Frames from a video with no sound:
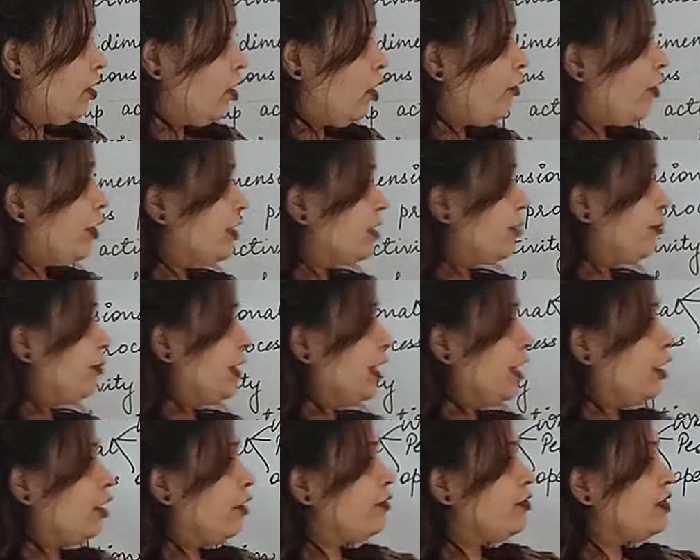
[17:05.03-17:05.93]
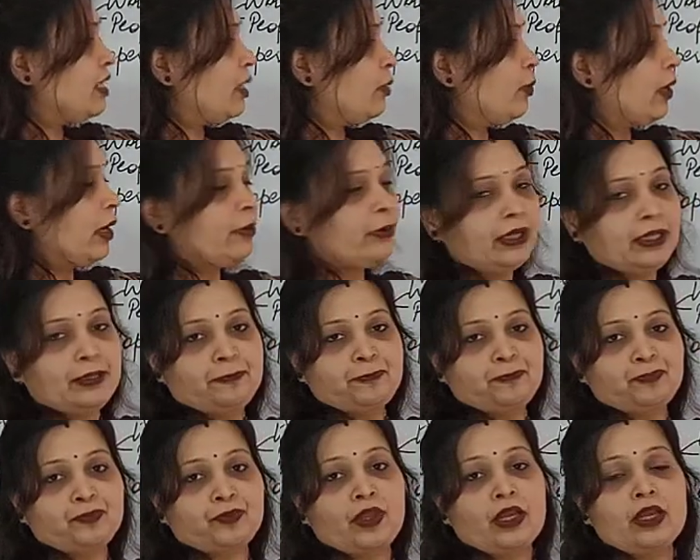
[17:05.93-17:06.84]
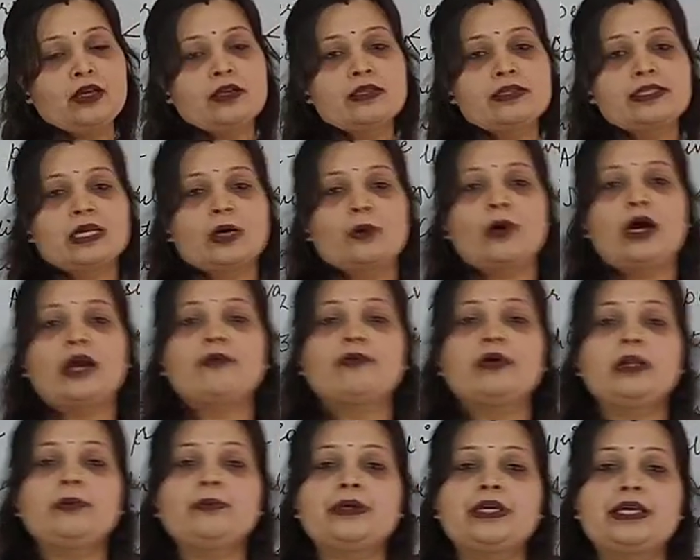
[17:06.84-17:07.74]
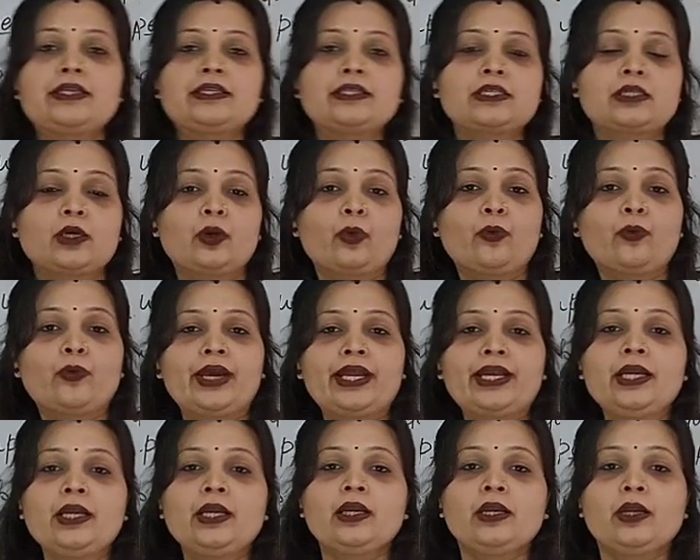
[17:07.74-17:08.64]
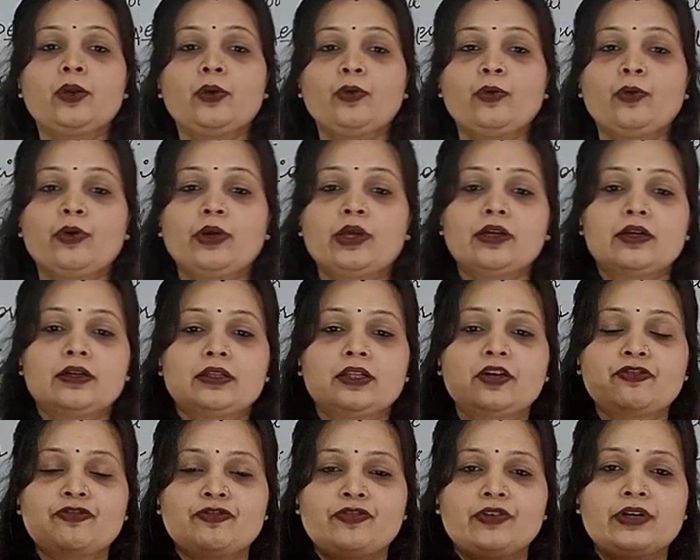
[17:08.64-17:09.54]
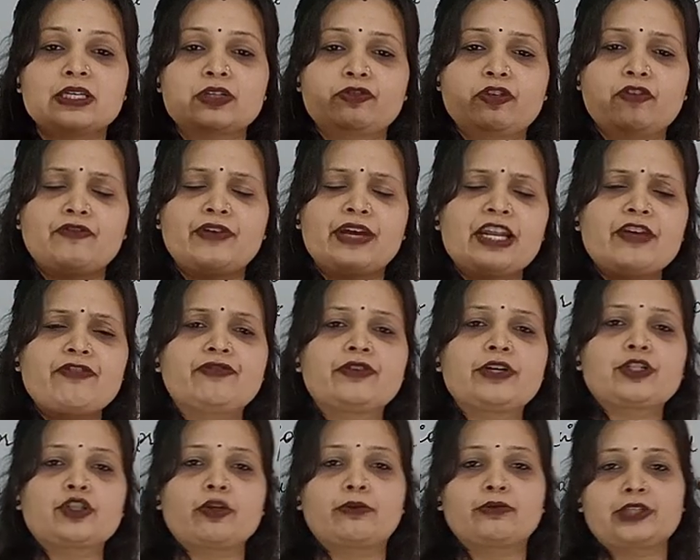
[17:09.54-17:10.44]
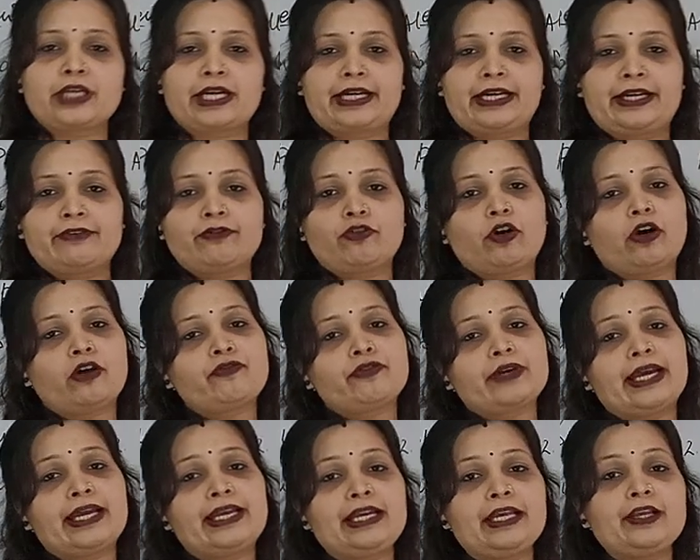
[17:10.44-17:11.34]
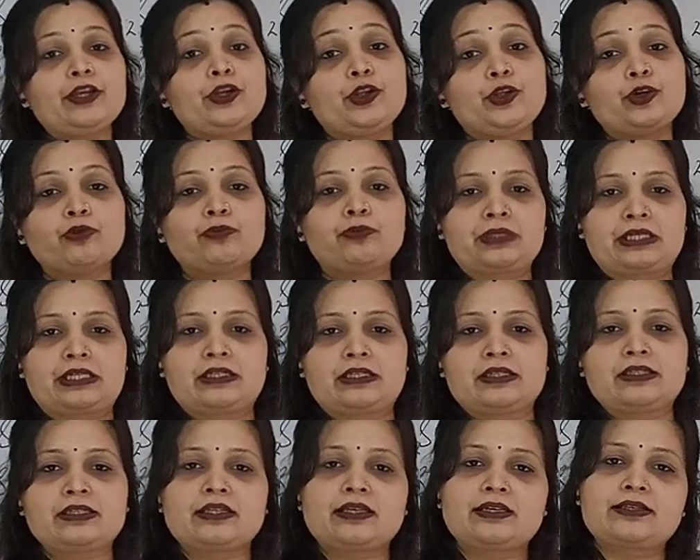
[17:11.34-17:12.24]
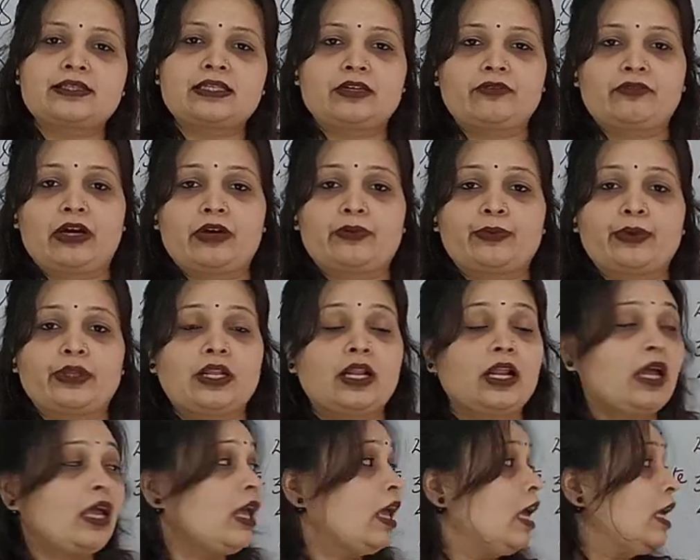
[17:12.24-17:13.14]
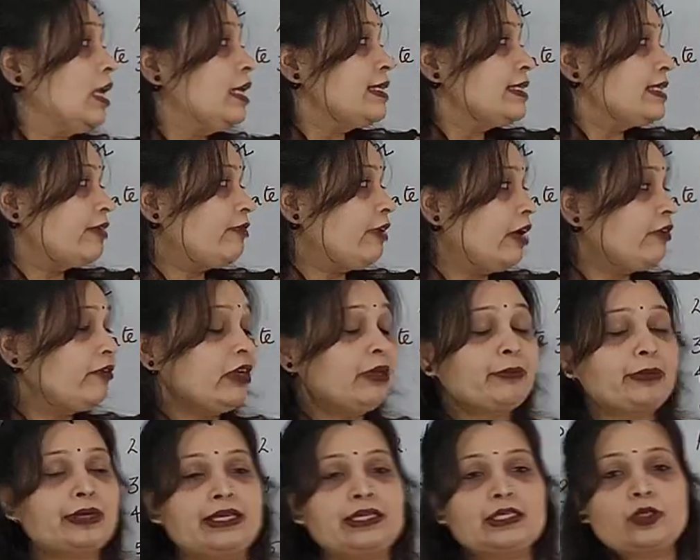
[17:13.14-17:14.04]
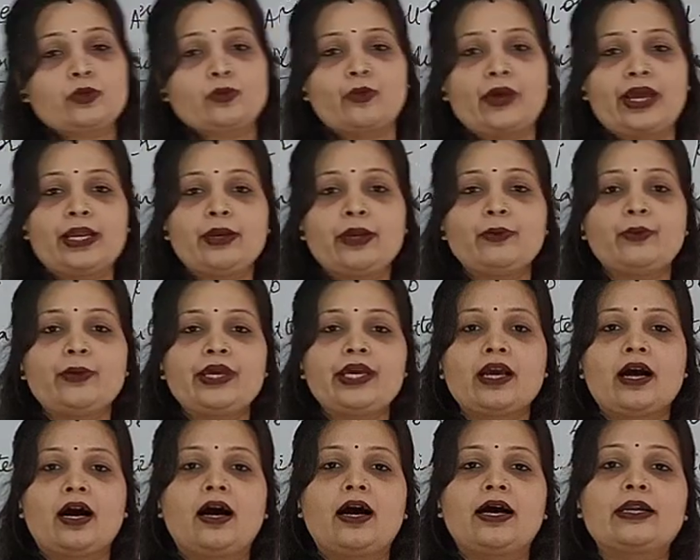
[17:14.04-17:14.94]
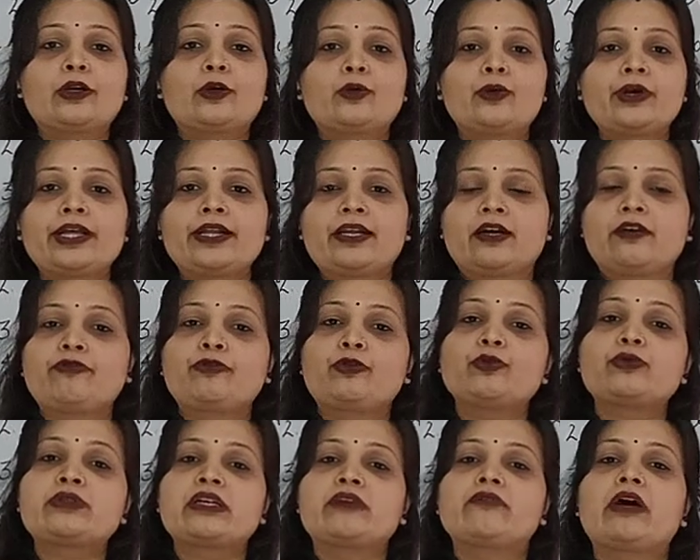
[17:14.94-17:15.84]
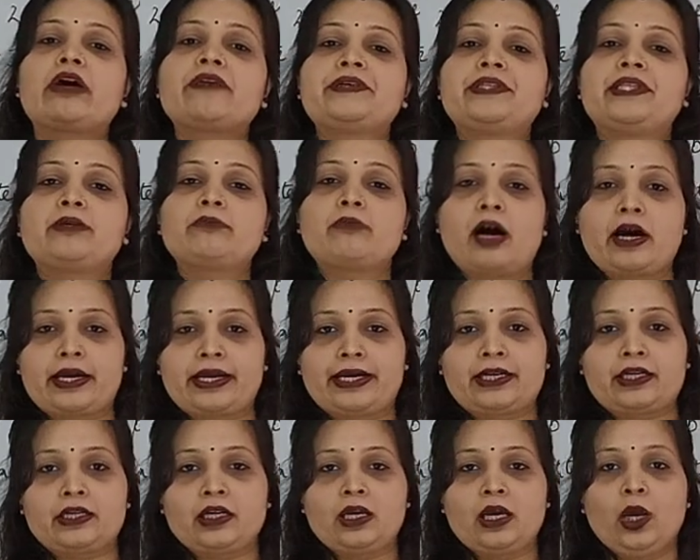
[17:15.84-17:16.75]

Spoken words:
Now what is the meaning of survival? Survival means when the very first objective of any new business is survival. Survival means when we are good enough to survive in the market.